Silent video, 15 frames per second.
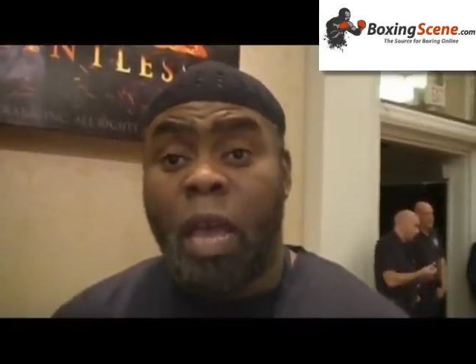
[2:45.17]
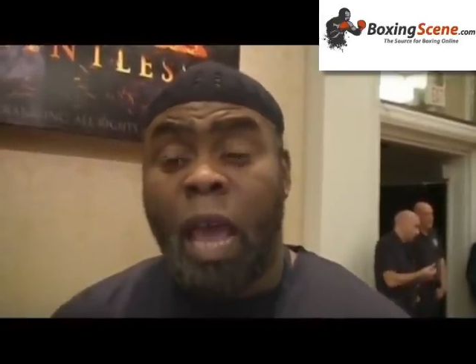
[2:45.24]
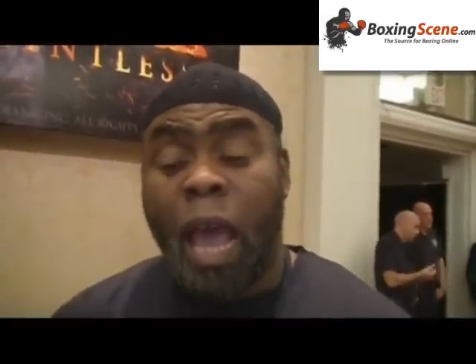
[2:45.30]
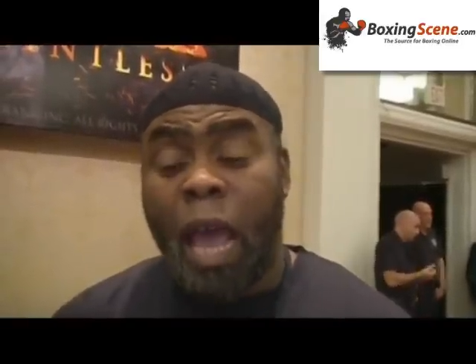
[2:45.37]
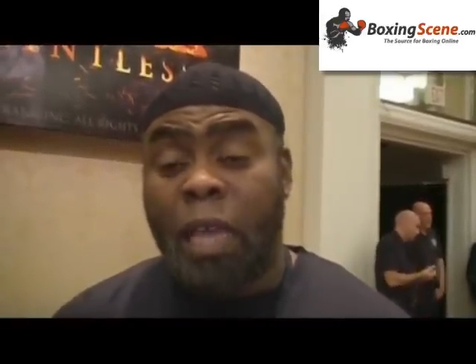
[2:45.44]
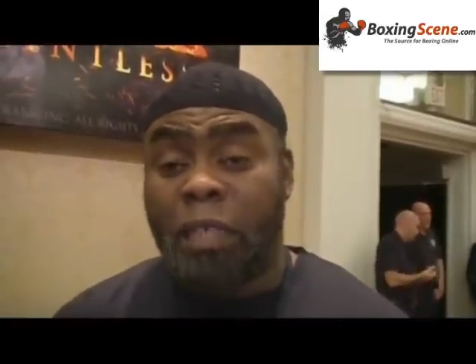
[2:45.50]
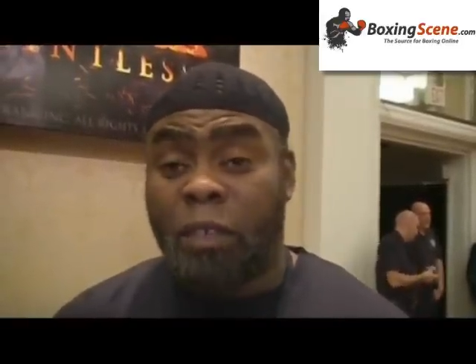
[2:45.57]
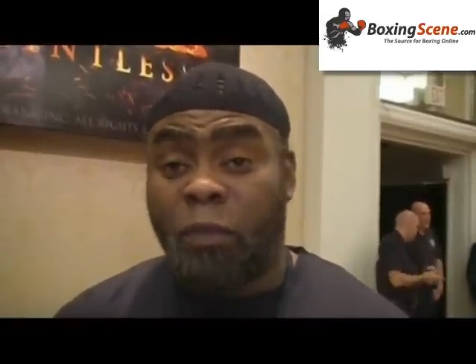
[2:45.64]

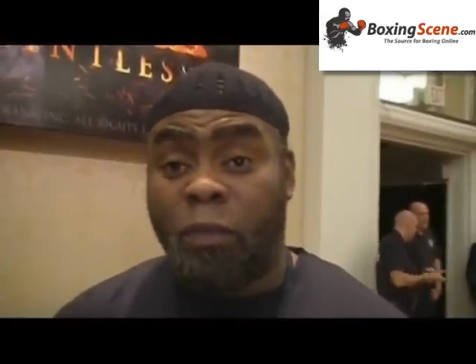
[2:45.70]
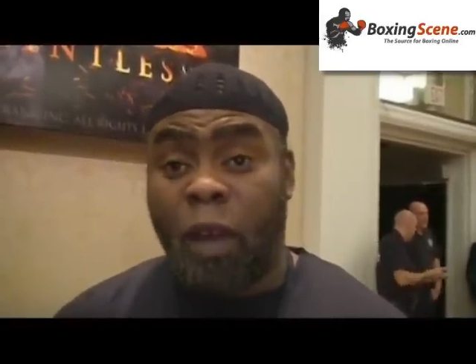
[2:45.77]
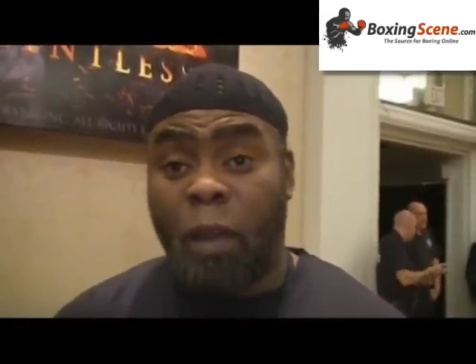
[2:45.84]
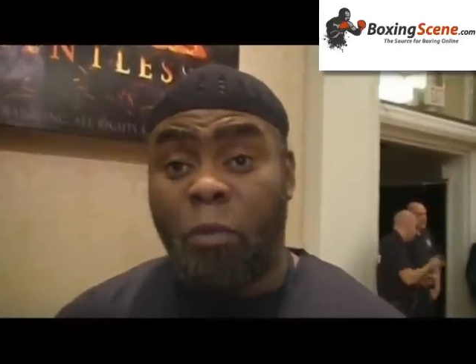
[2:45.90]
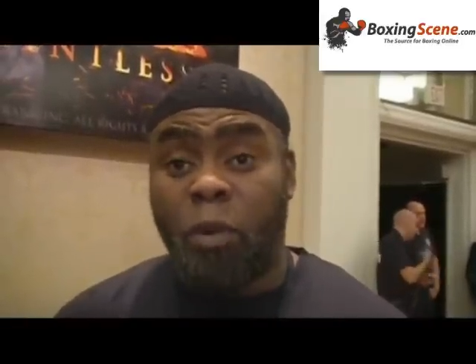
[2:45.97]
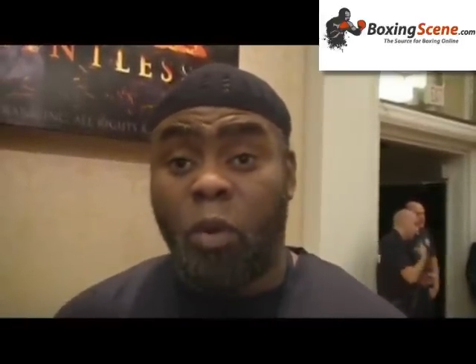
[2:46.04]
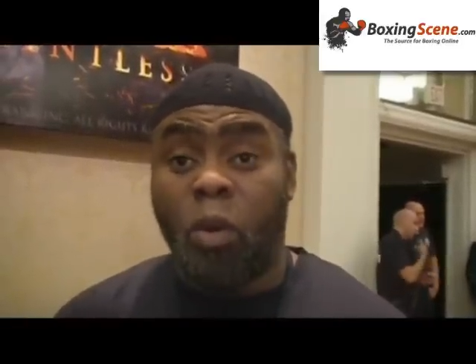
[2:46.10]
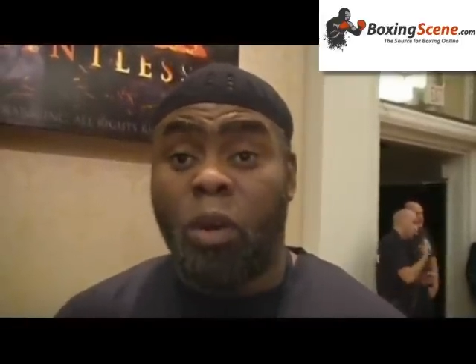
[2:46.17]
As the fight
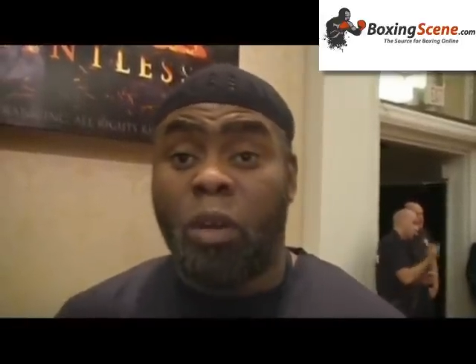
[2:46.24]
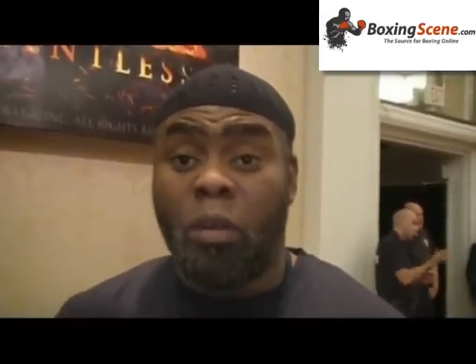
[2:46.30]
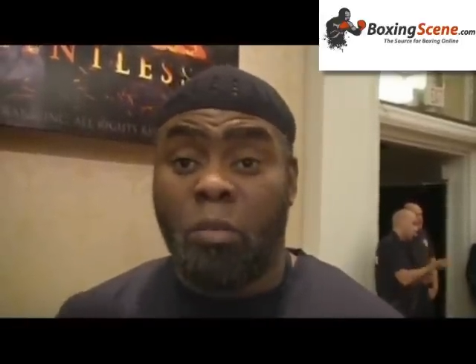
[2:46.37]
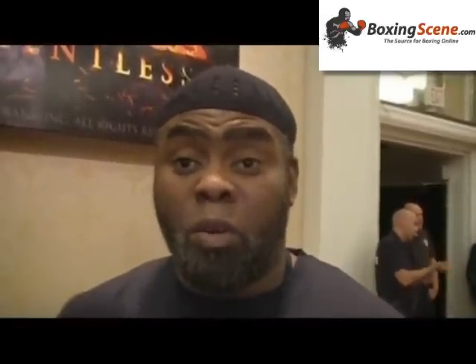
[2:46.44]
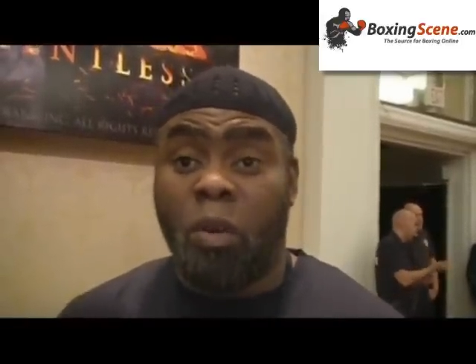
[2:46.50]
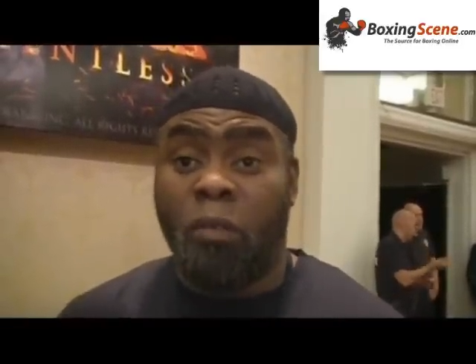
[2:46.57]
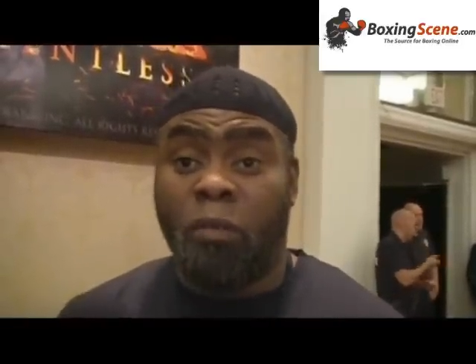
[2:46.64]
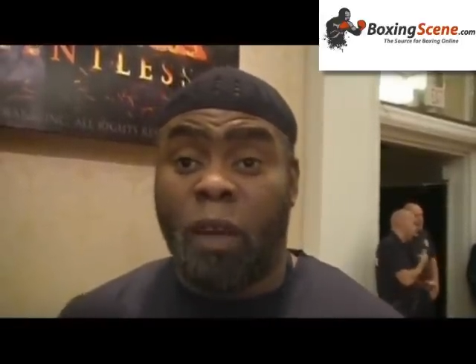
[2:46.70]
went on in the
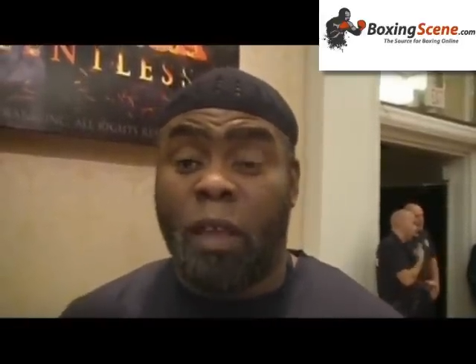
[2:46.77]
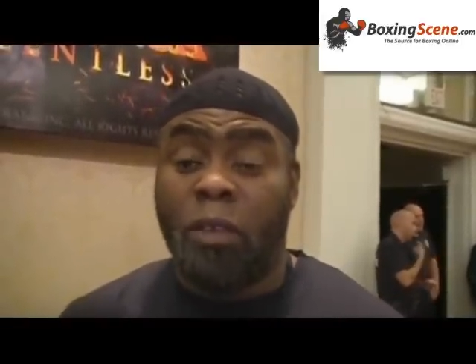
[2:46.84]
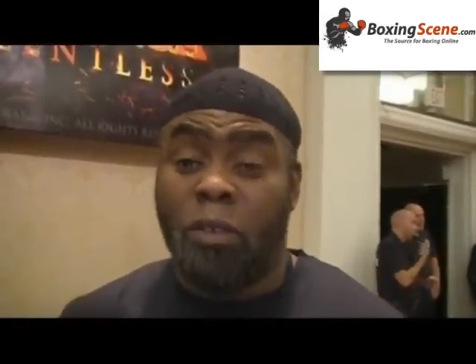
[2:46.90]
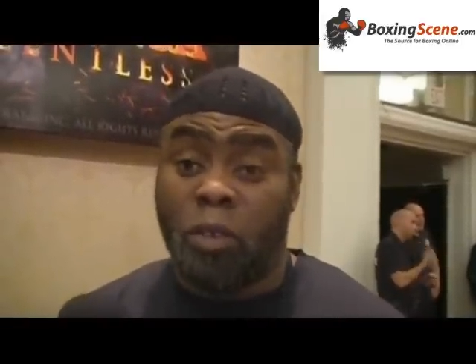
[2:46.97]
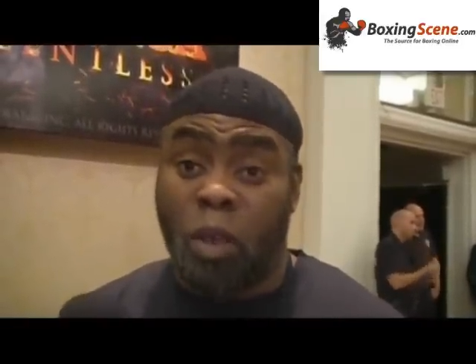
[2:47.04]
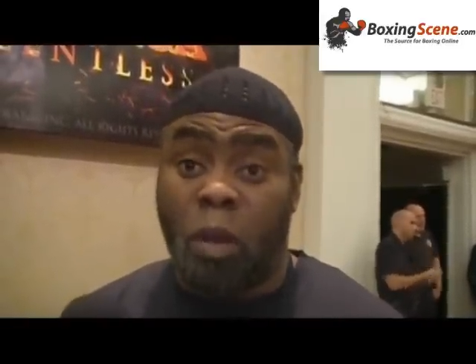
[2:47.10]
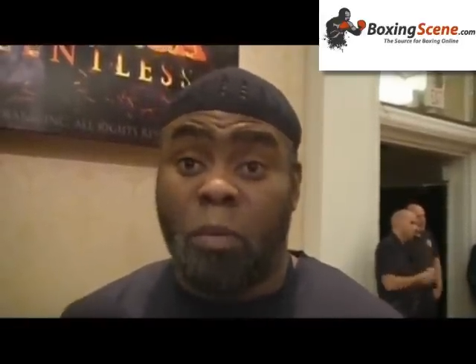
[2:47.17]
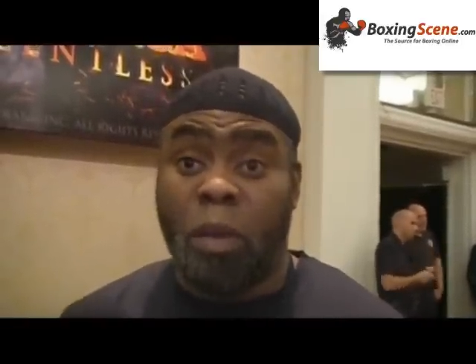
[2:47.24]
Mora fight, you saw him